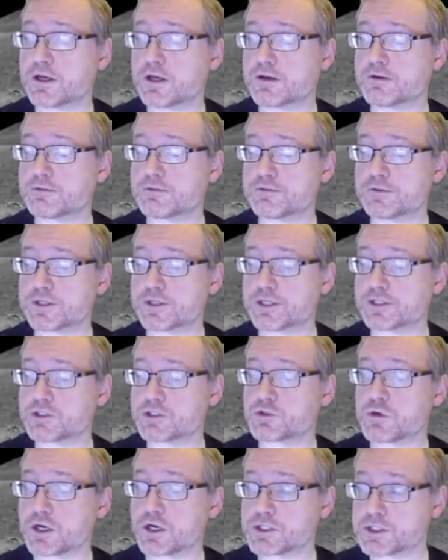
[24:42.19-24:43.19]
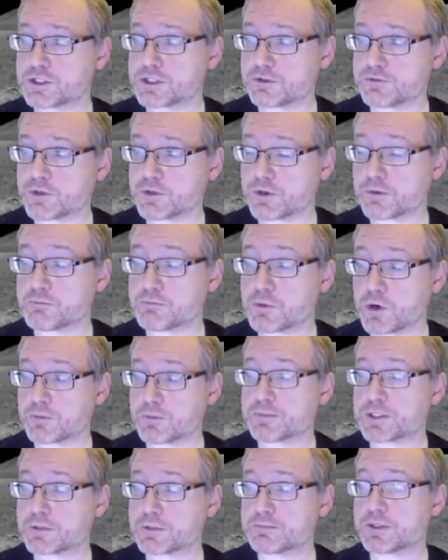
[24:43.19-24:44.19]
of the construction of your
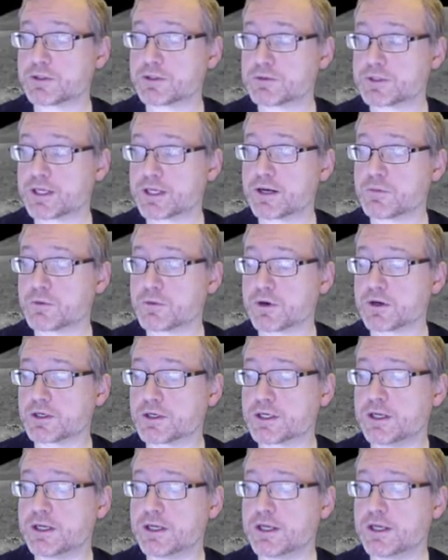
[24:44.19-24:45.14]
purpose-built network,